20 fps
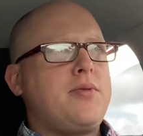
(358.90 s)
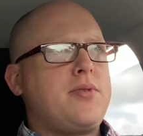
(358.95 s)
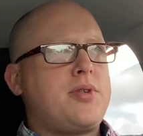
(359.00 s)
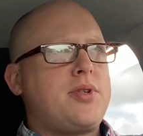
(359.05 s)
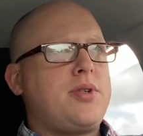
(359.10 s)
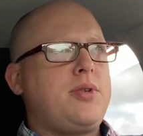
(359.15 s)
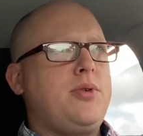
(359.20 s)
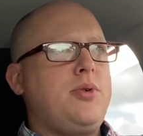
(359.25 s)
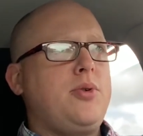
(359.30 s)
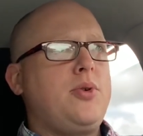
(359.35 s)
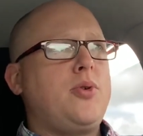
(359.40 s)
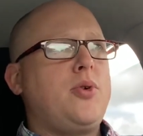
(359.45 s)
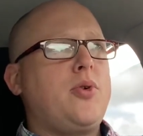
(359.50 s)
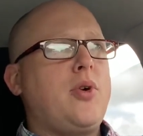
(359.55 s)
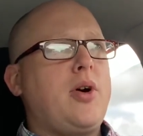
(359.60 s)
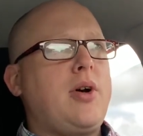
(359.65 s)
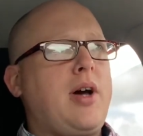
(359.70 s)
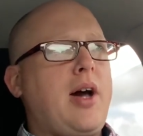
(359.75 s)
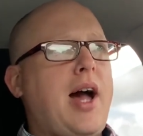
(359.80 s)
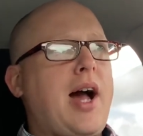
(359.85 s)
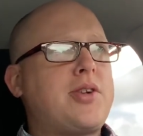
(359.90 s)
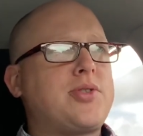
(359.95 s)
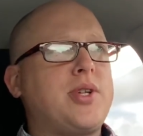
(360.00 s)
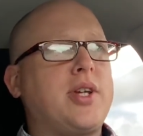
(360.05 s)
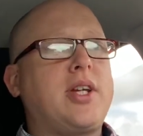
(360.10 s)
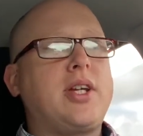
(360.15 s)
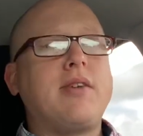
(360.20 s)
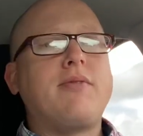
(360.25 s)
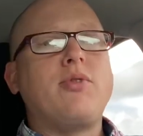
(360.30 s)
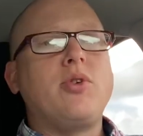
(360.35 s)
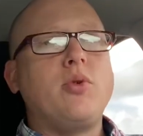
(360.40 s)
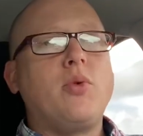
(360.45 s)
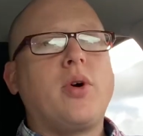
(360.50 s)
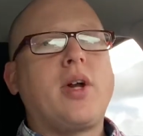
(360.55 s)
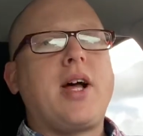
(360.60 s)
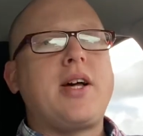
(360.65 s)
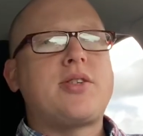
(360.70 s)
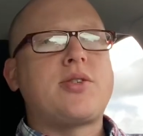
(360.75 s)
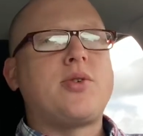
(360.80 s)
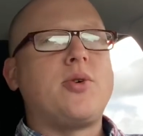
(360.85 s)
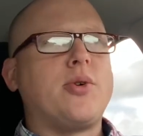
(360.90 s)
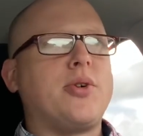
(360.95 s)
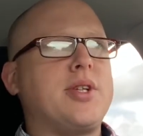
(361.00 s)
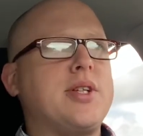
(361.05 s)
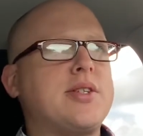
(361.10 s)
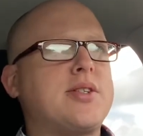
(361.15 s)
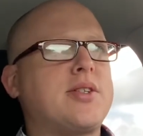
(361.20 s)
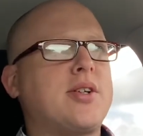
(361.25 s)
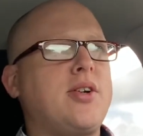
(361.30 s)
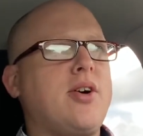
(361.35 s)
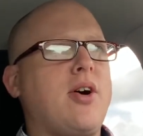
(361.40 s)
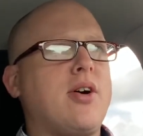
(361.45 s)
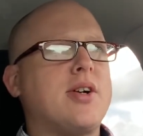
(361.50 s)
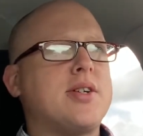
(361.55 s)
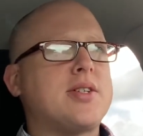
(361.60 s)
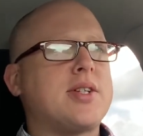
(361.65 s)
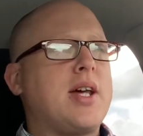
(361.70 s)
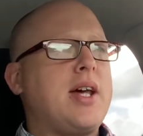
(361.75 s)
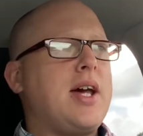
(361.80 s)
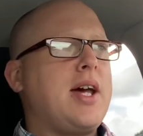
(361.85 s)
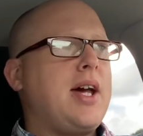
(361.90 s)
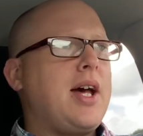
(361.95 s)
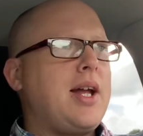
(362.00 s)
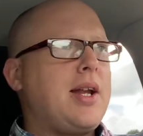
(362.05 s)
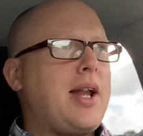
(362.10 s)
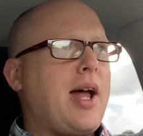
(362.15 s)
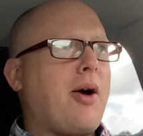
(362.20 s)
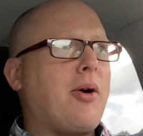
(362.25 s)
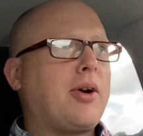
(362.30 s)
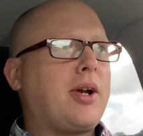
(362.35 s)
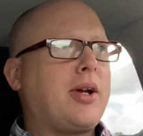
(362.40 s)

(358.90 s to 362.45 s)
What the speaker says: to actually give you what I score these cigars. Now,